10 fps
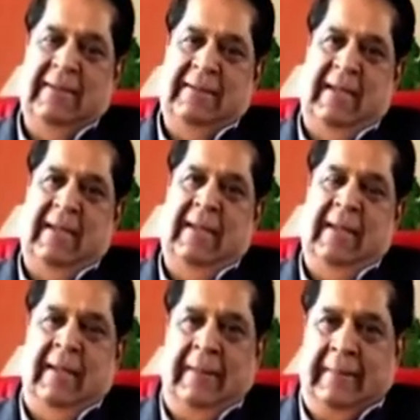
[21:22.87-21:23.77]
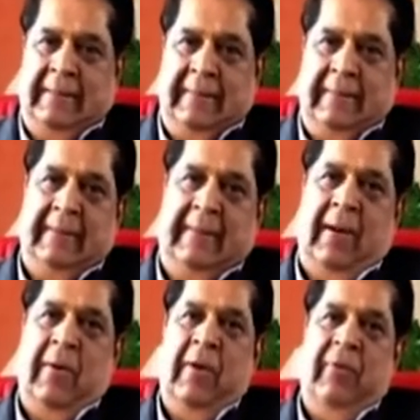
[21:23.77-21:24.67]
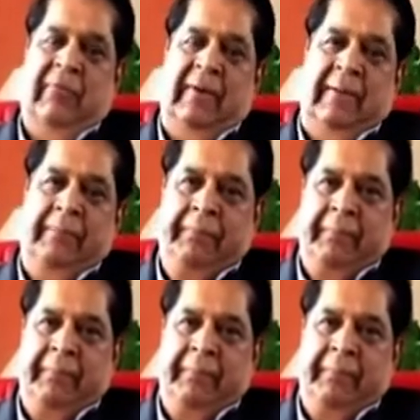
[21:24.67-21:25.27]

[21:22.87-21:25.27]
second round of